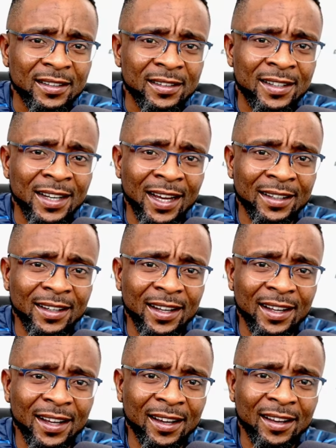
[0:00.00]

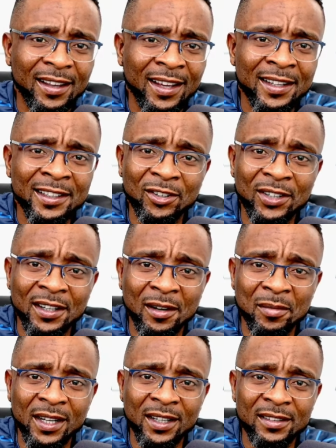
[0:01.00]
than any other
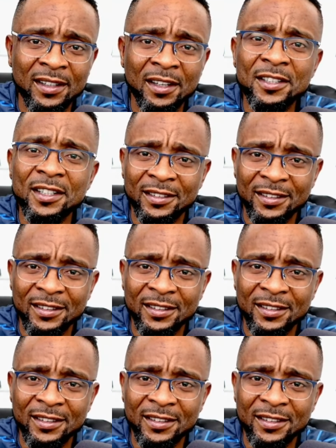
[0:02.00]
cabal. Listen.